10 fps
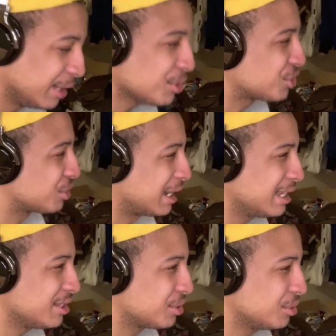he was
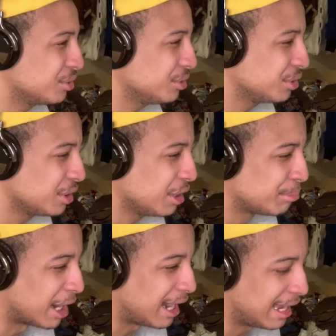trying to,
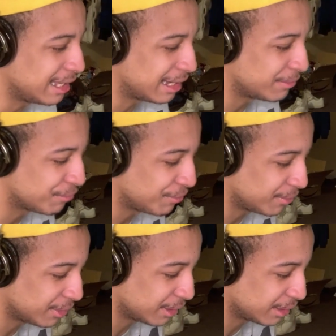but I see him,